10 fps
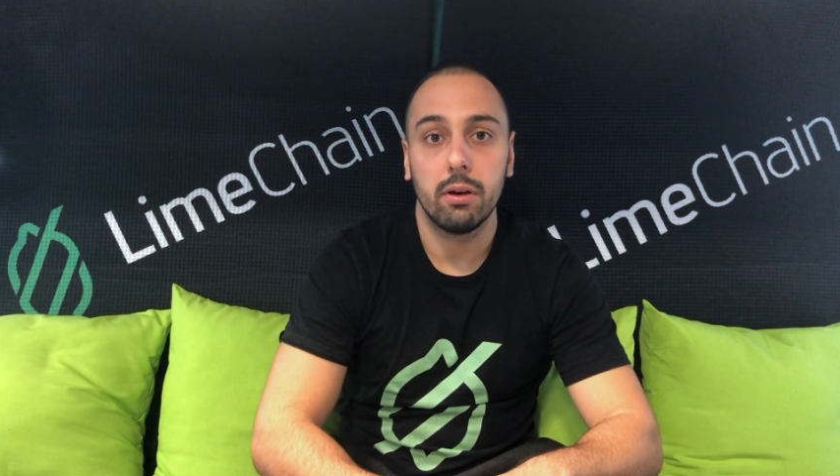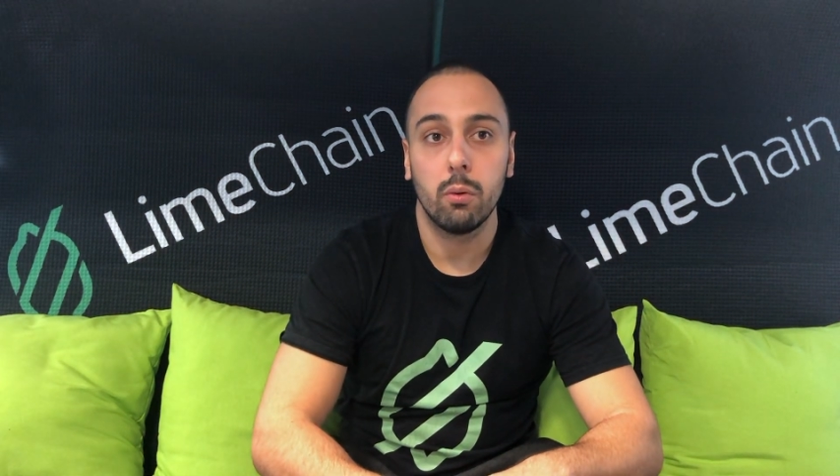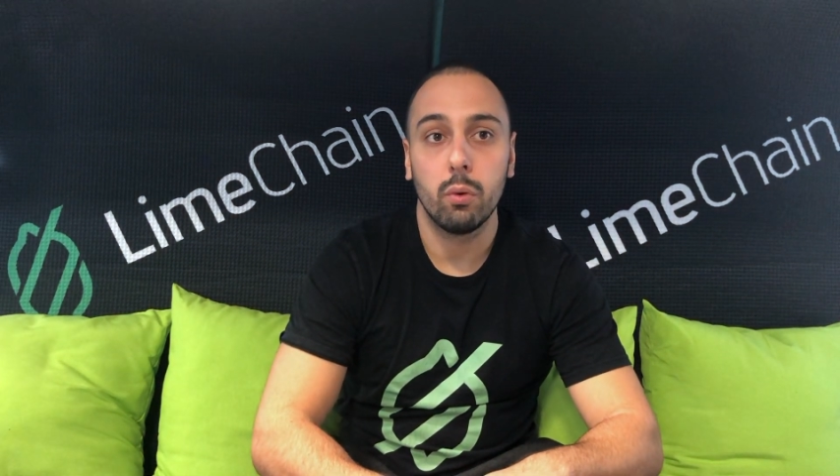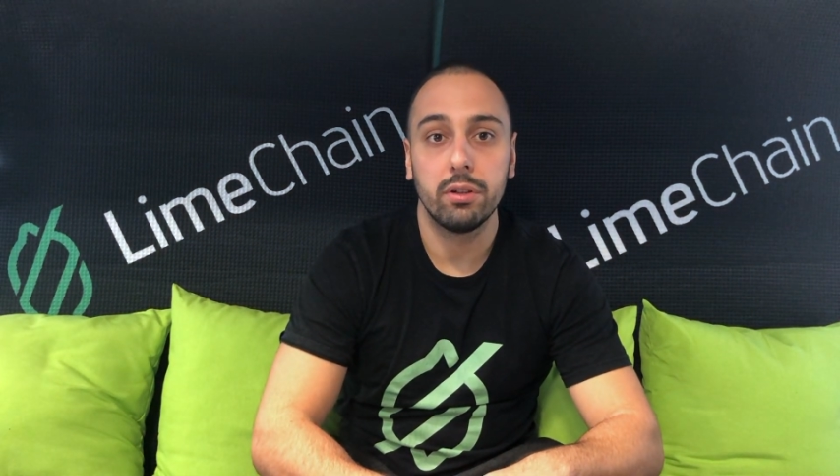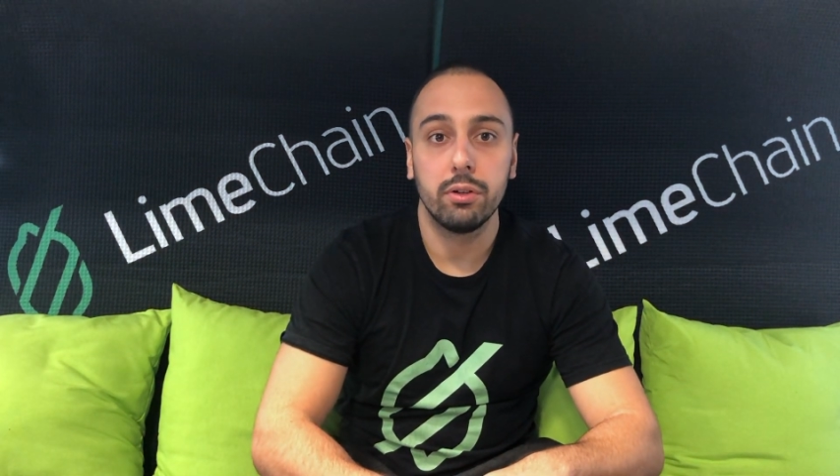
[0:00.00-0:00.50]

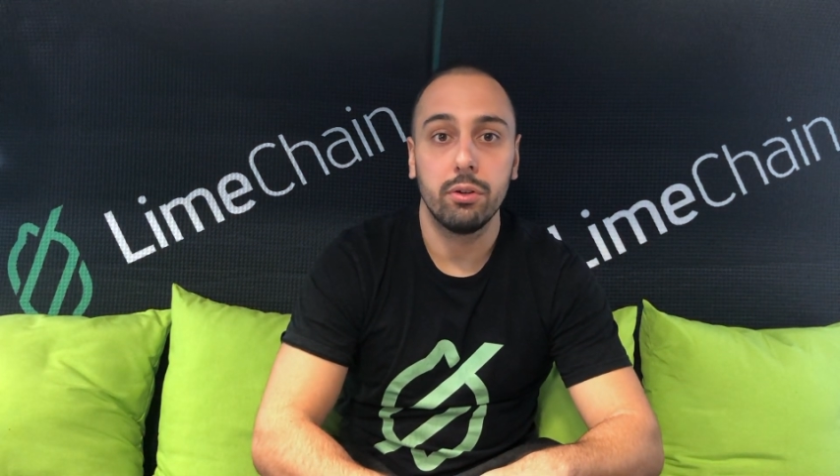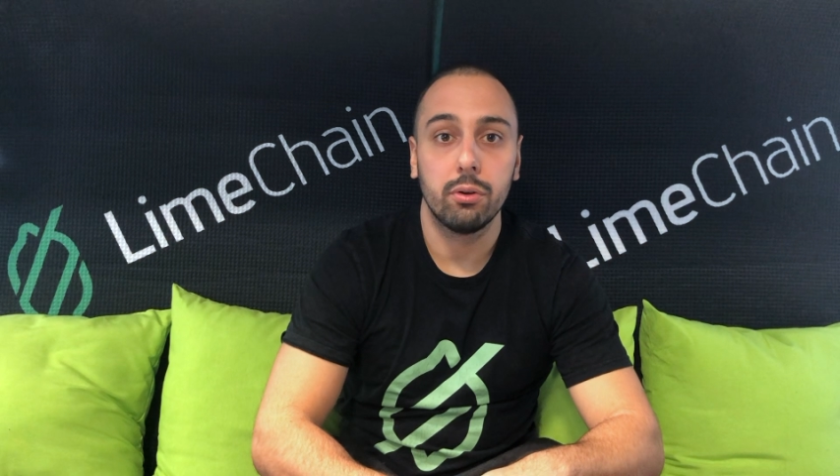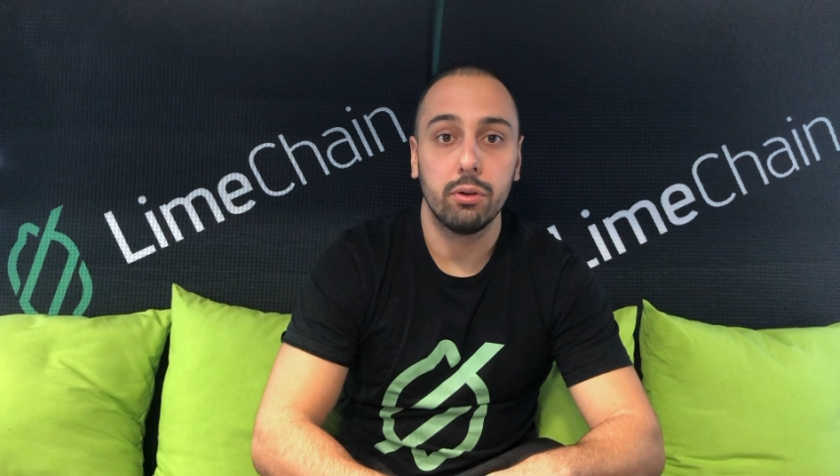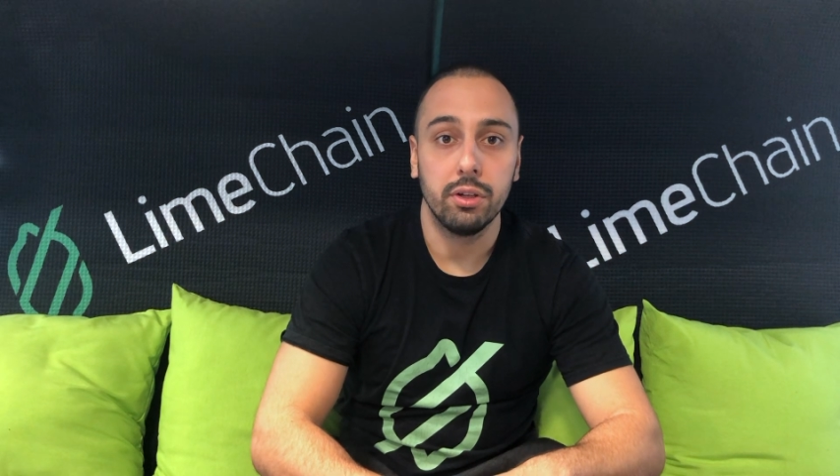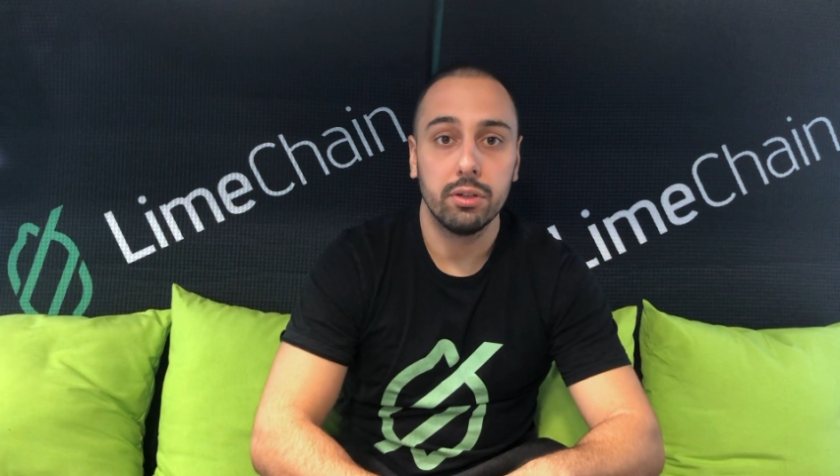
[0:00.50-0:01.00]
whether
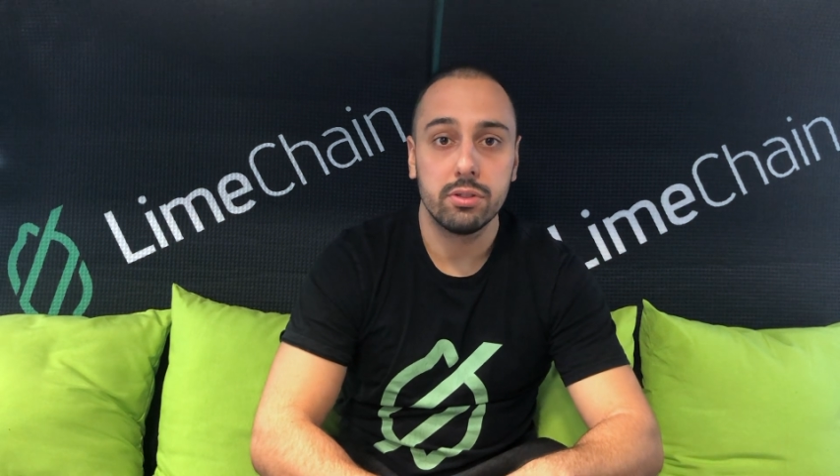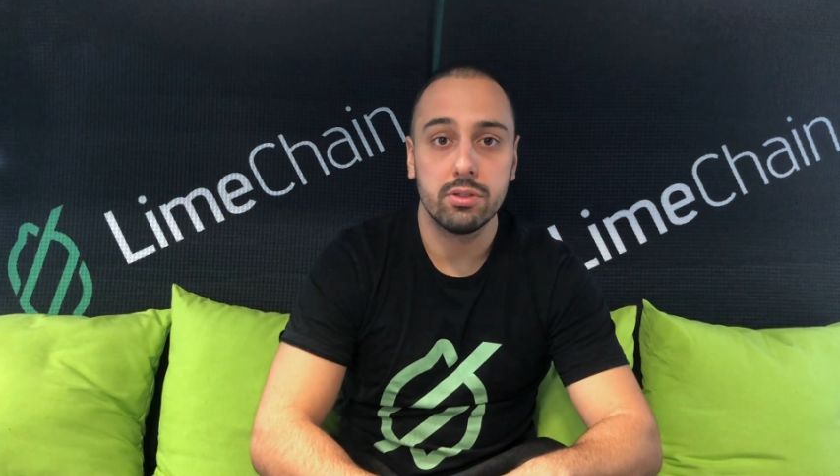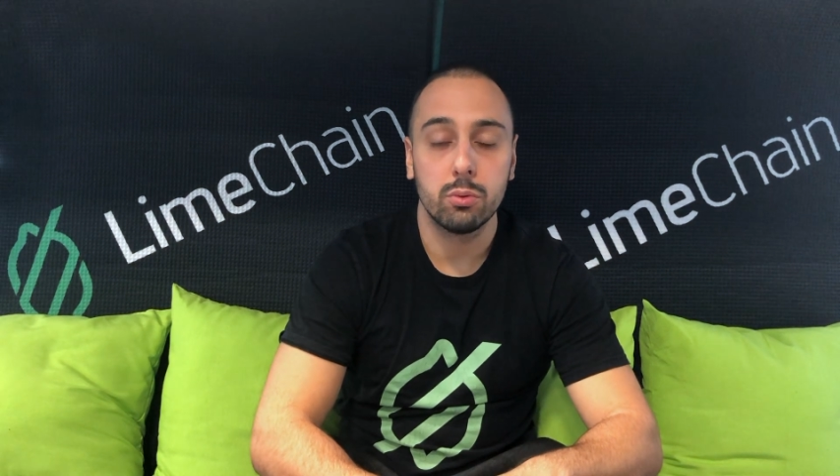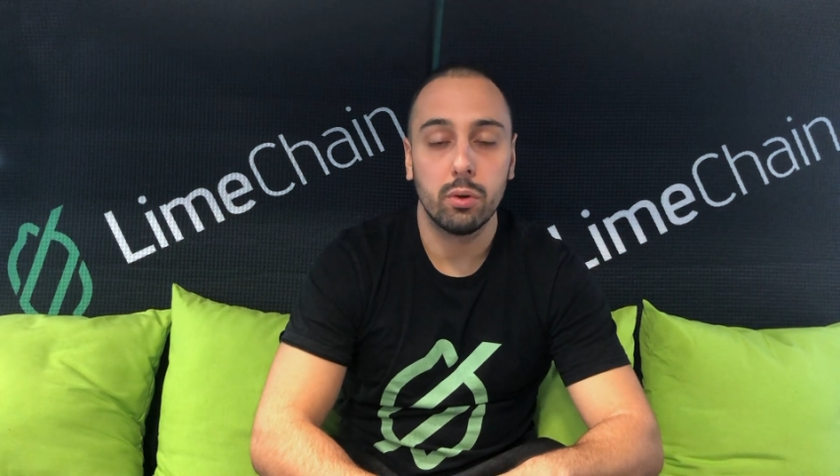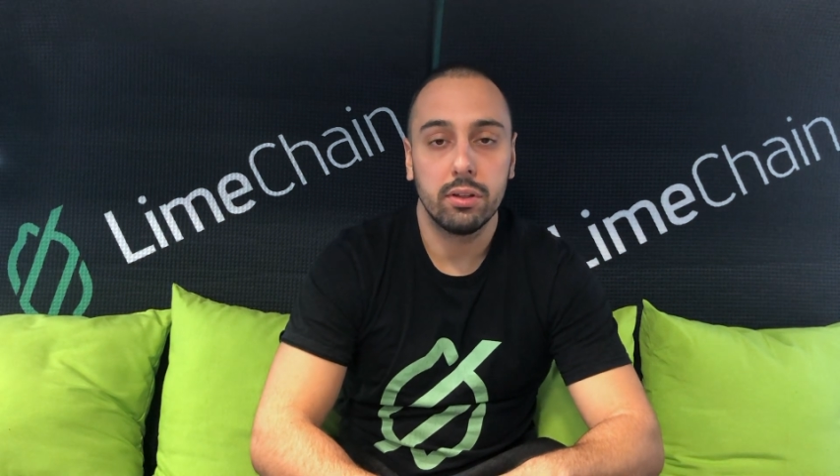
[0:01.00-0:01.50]
your
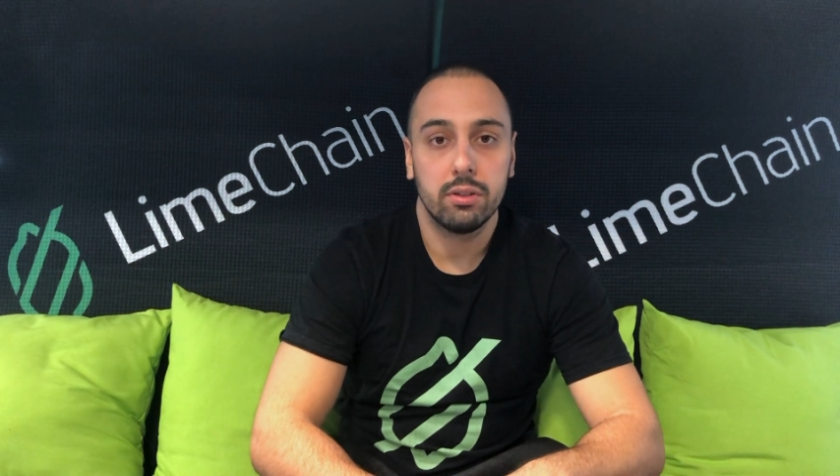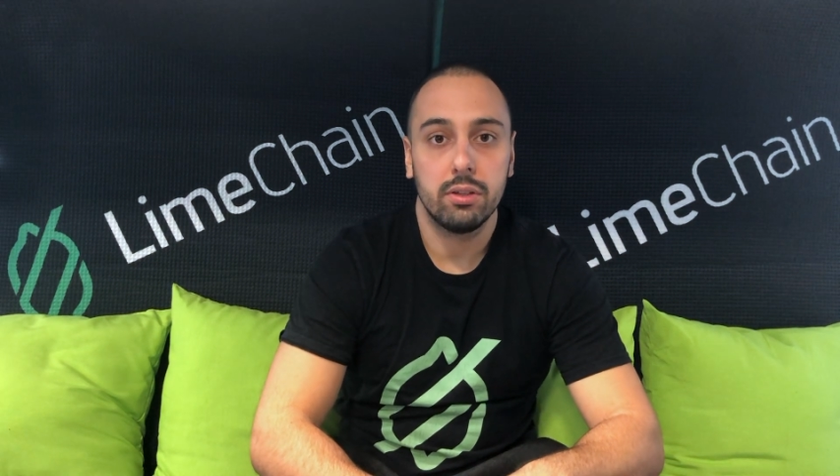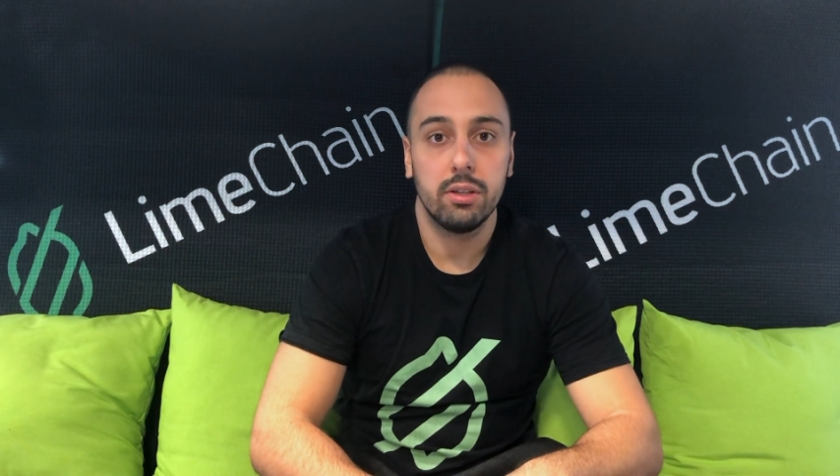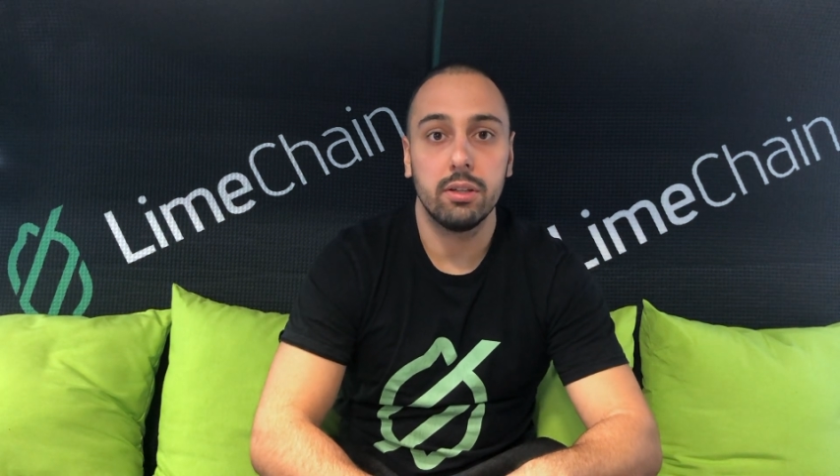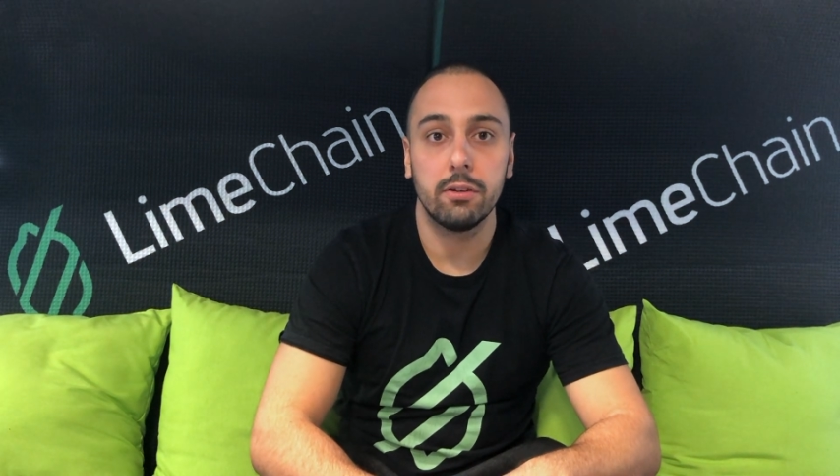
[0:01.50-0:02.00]

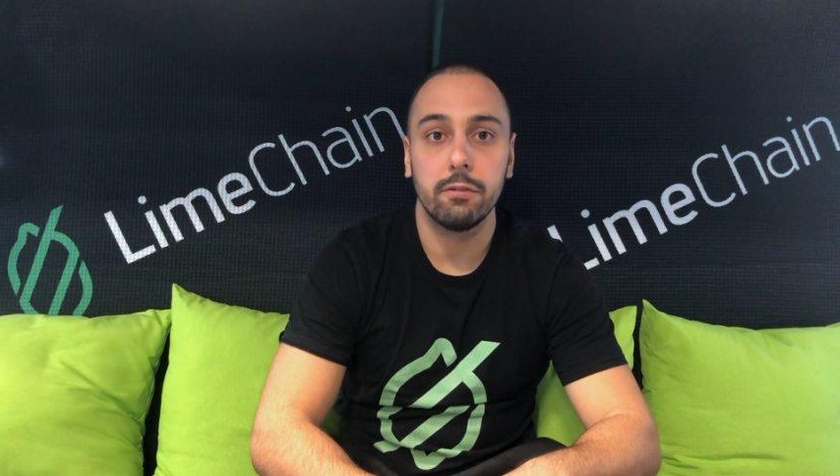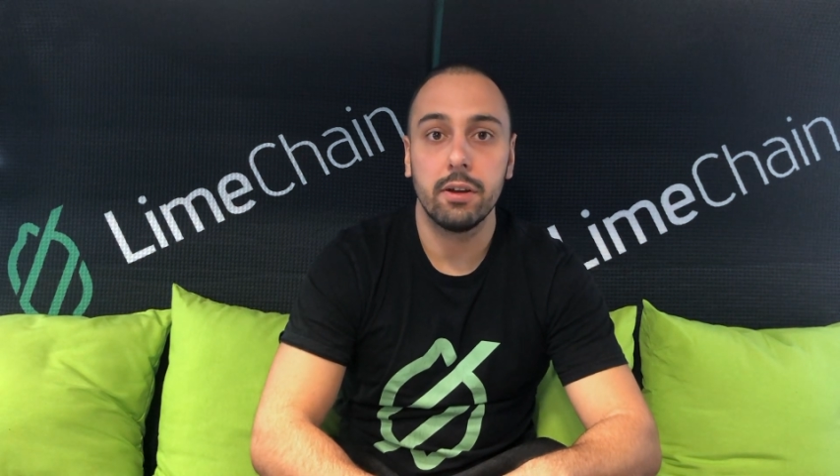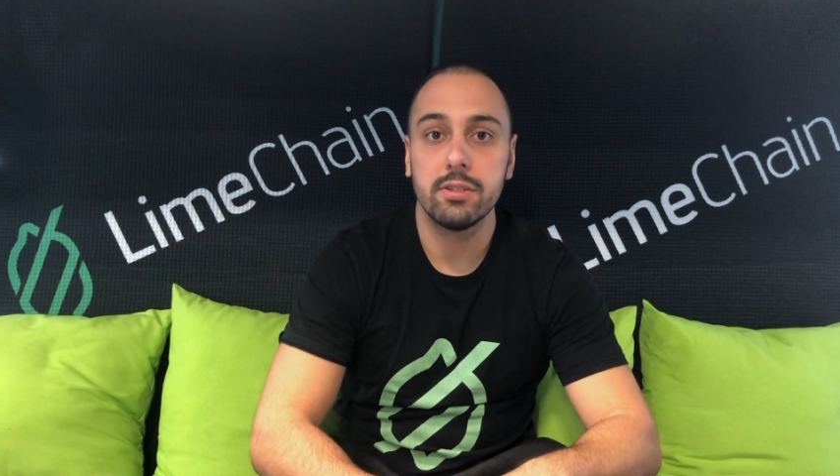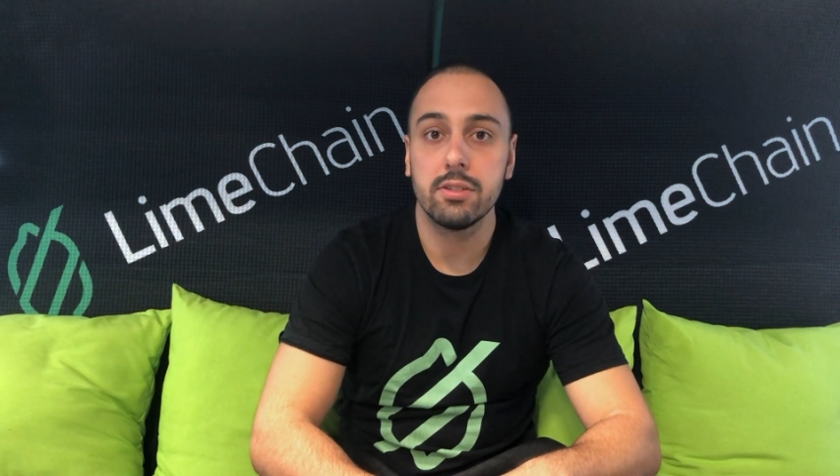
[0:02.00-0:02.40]
ERC20 interface